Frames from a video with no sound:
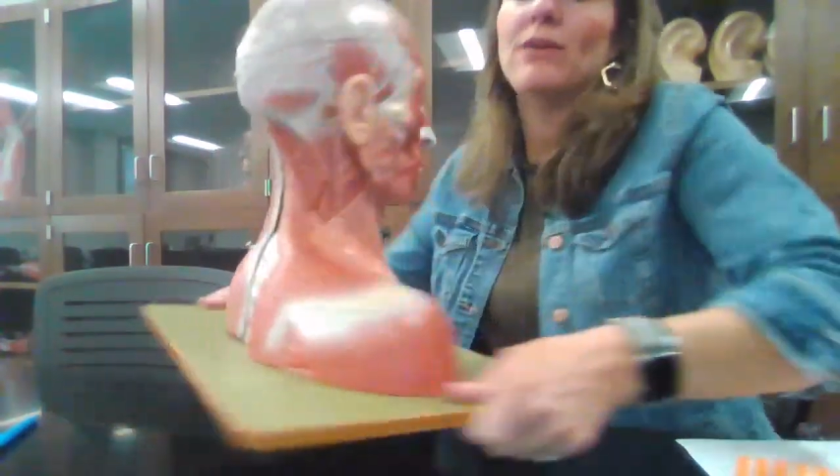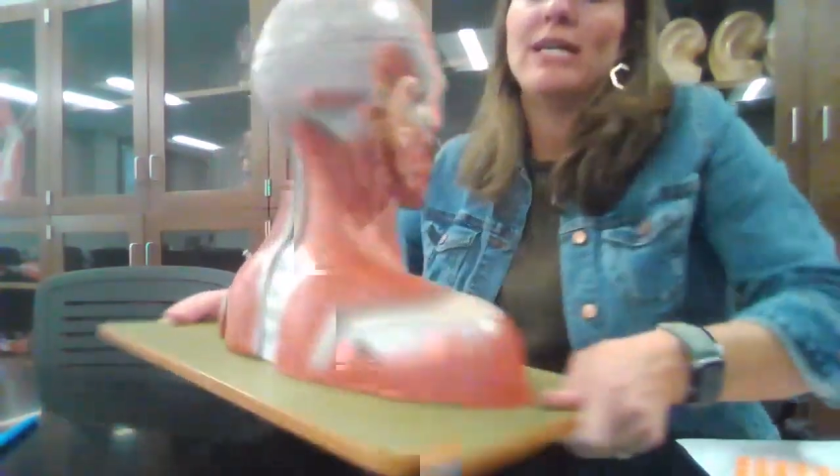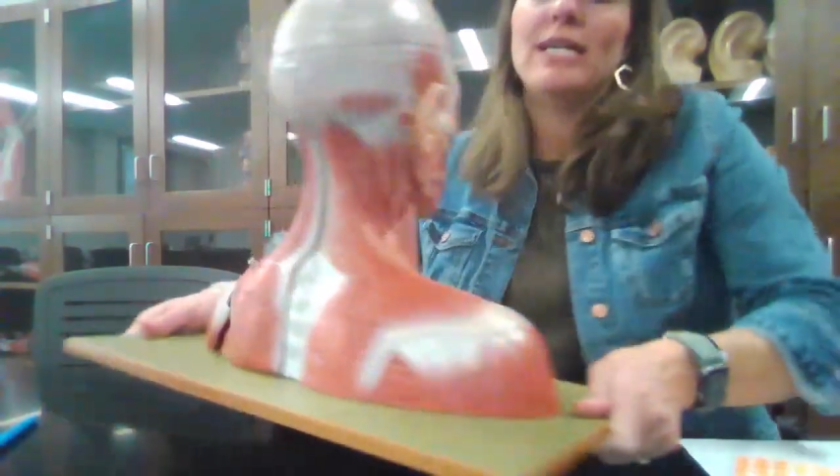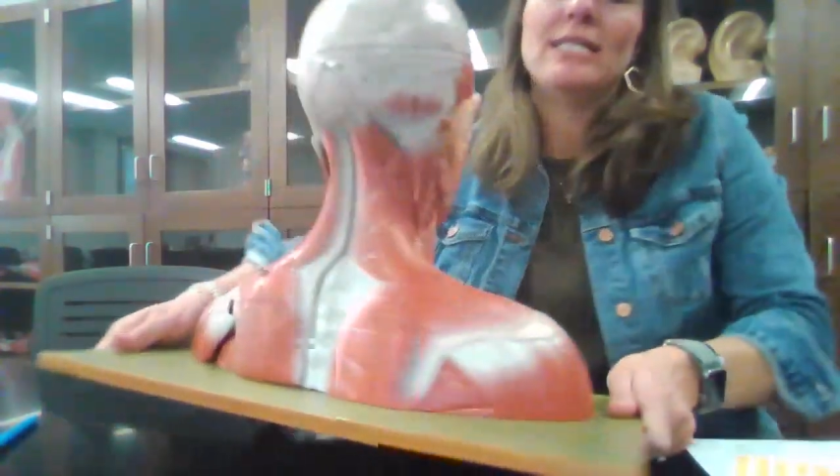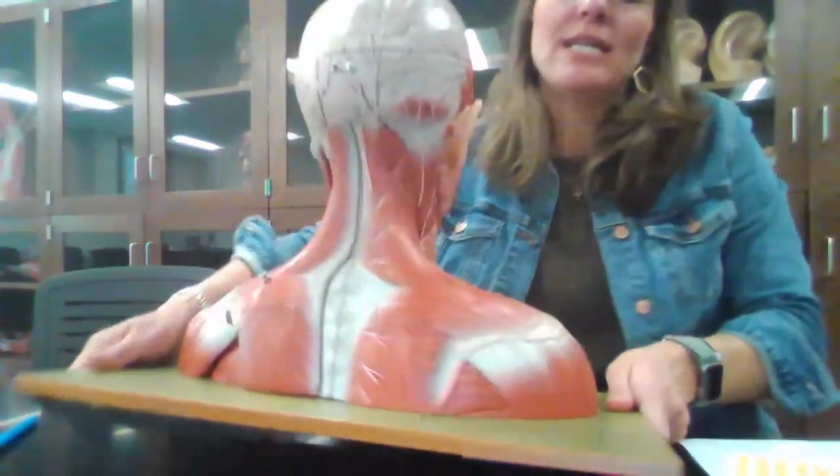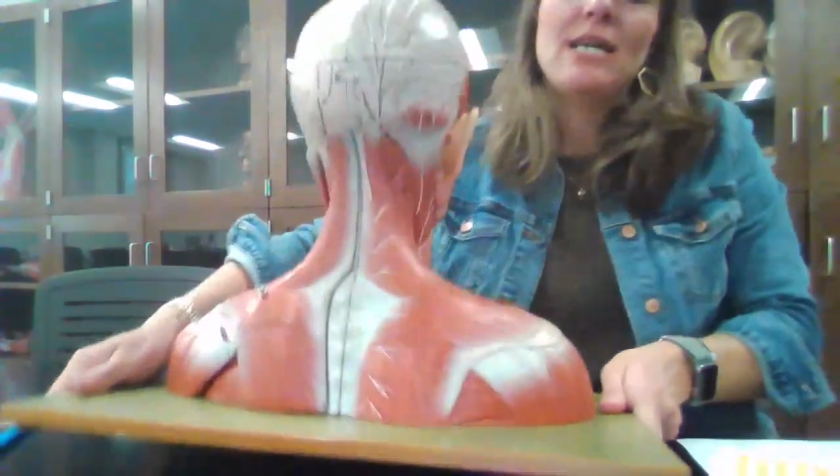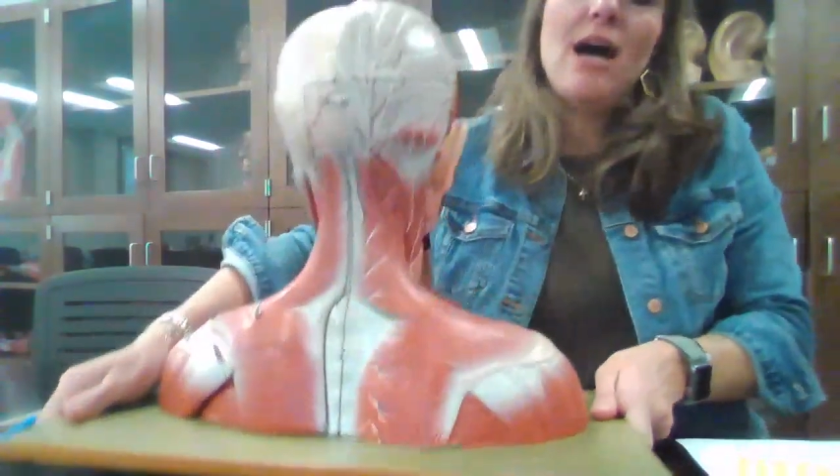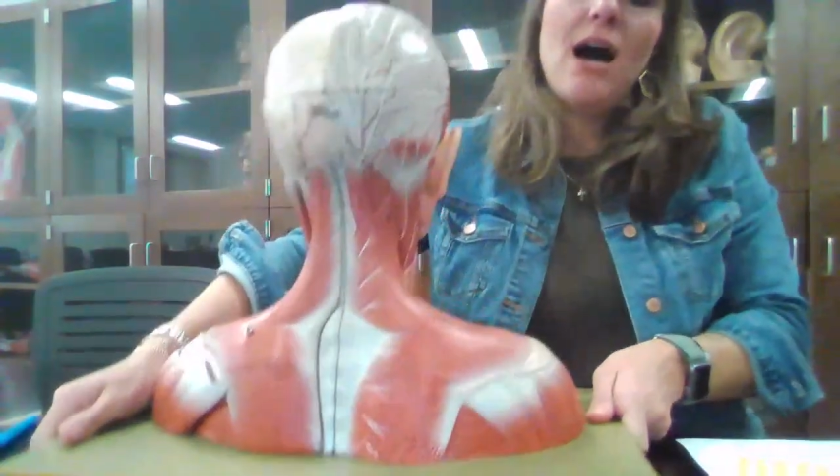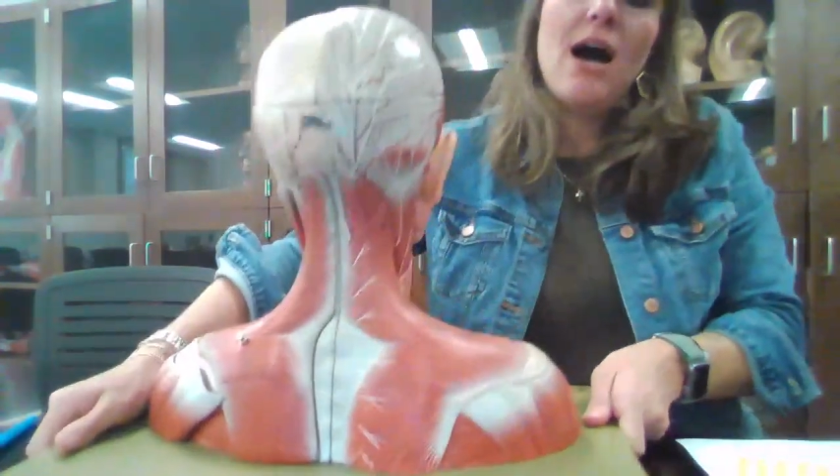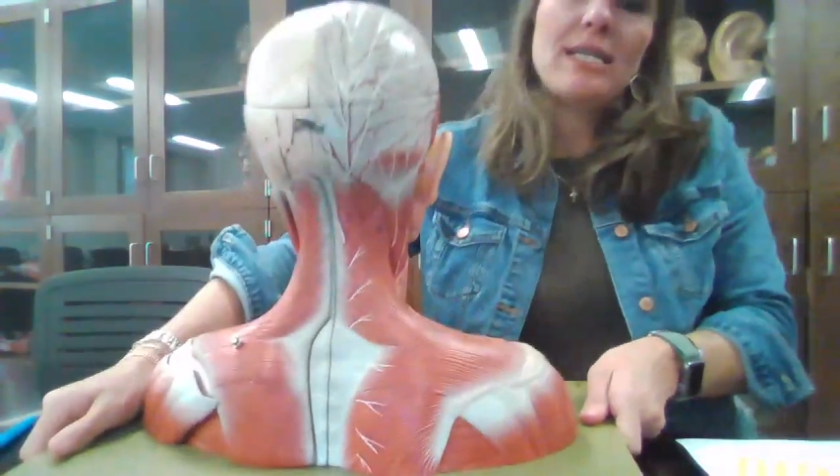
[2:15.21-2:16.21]
is
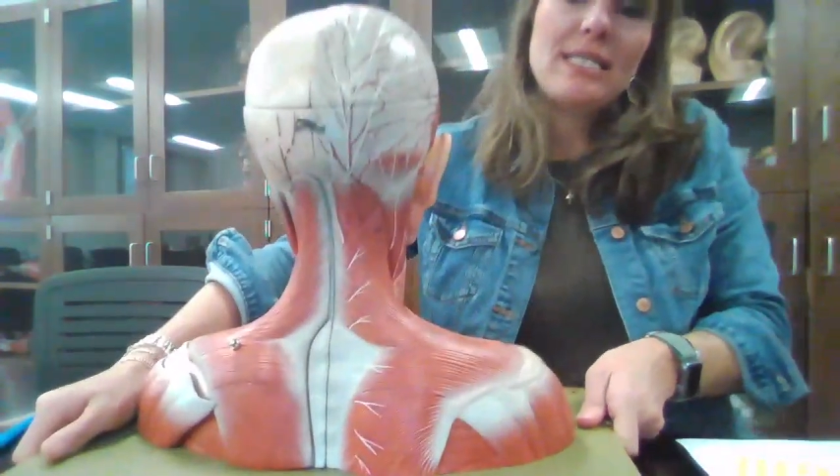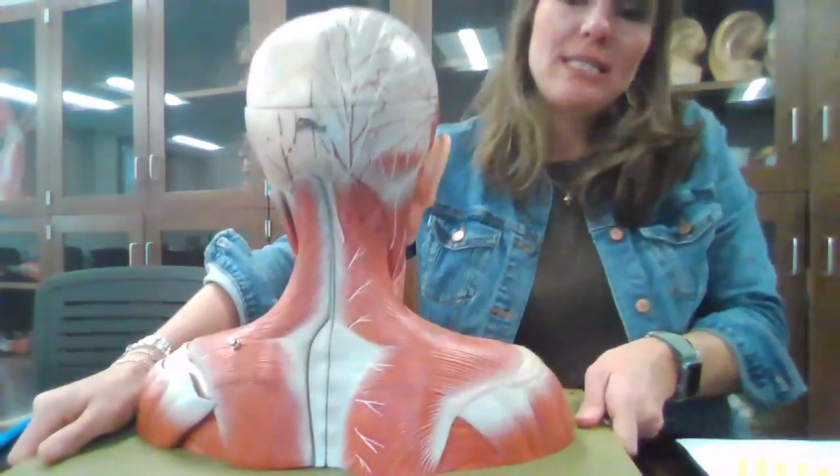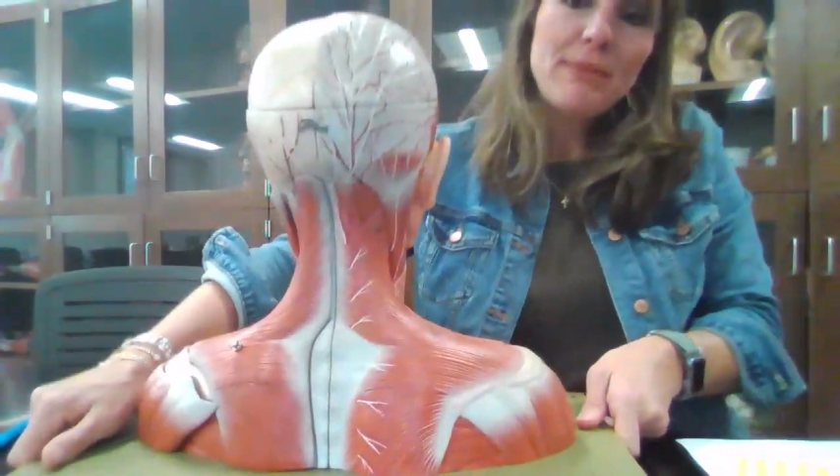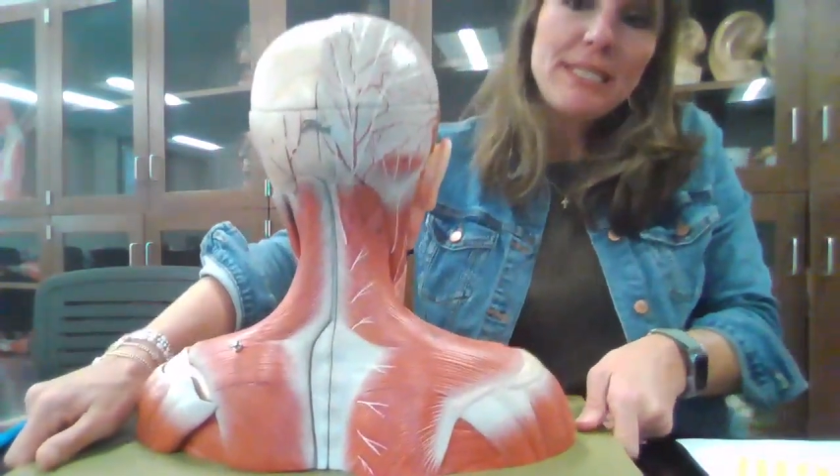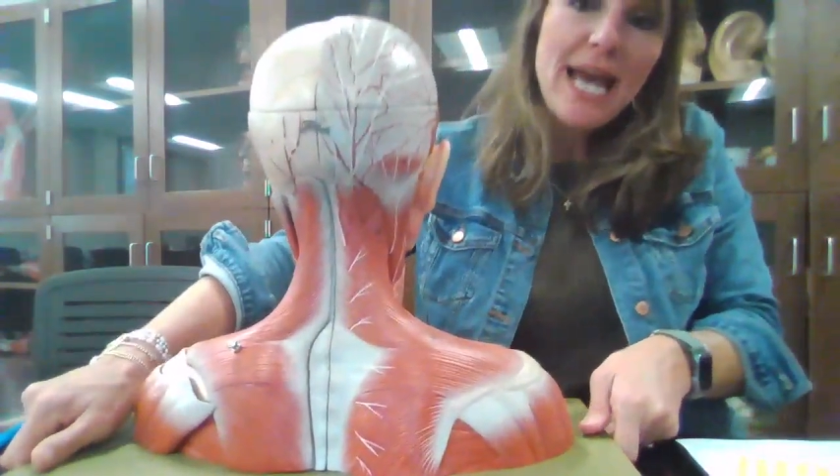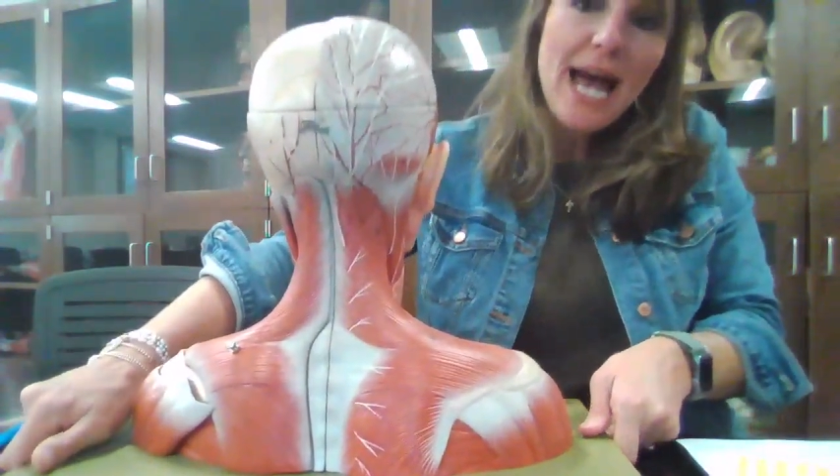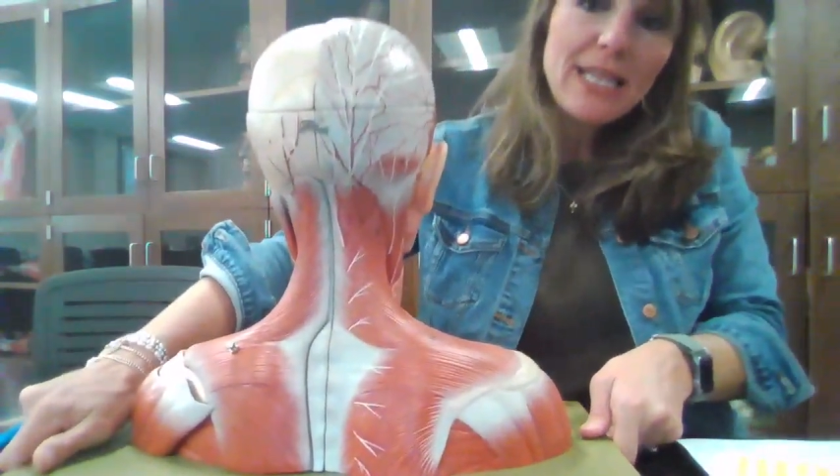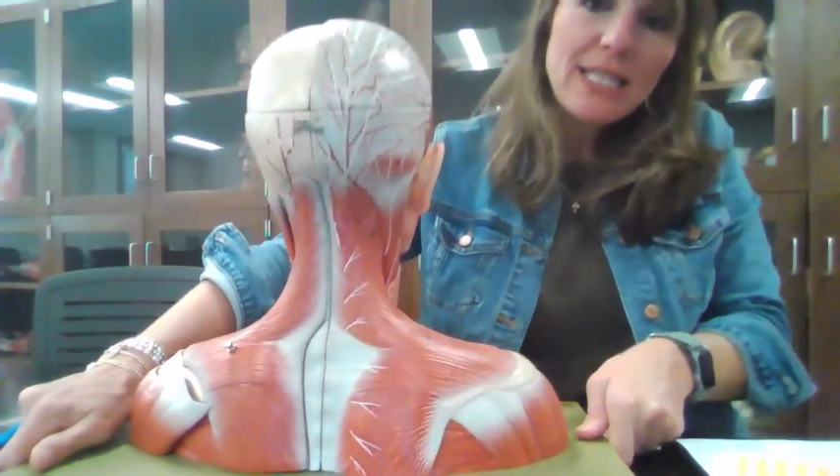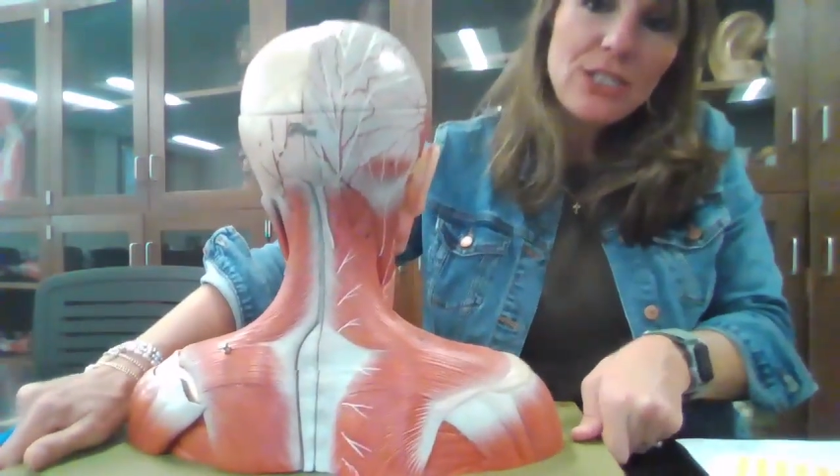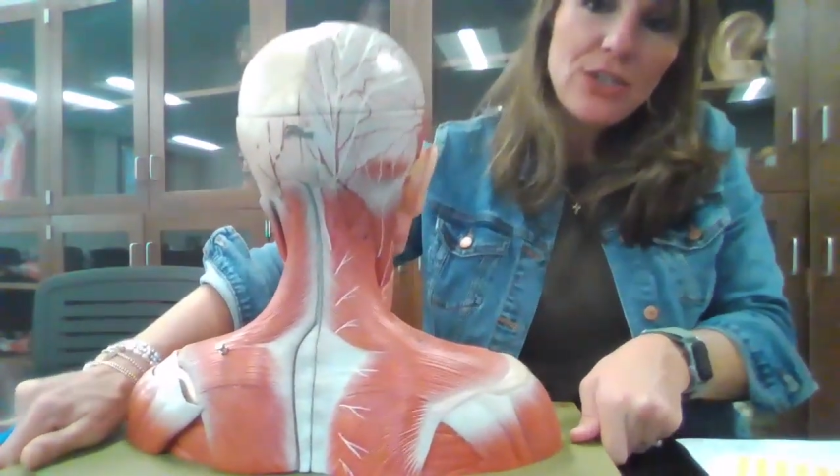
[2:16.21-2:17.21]
occipitalis.